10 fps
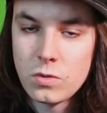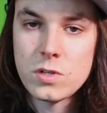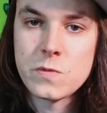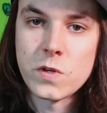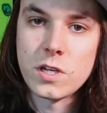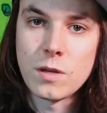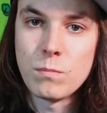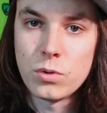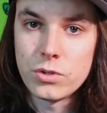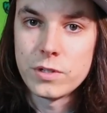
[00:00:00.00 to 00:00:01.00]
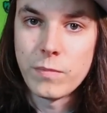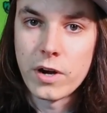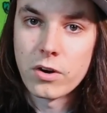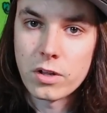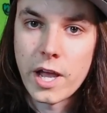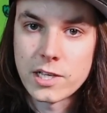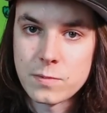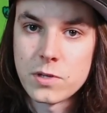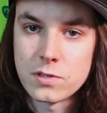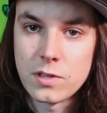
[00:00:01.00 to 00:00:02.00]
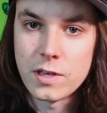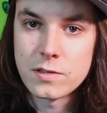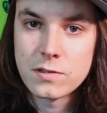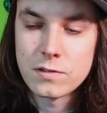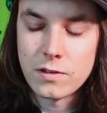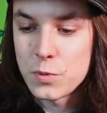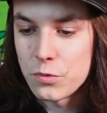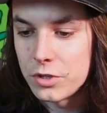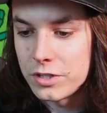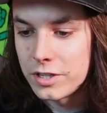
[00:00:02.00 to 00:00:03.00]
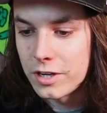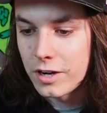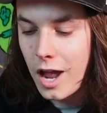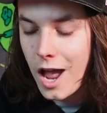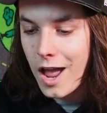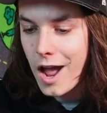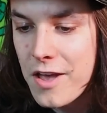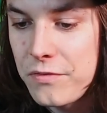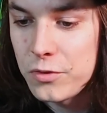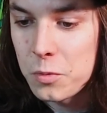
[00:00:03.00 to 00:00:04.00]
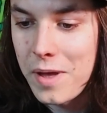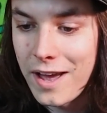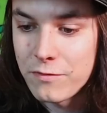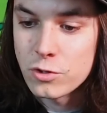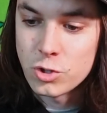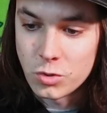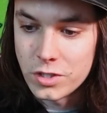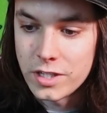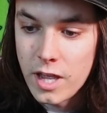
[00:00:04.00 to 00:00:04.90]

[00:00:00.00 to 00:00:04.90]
Julie's finna get bullied by her class because of this. Let's be real here. I feel bad for Julie.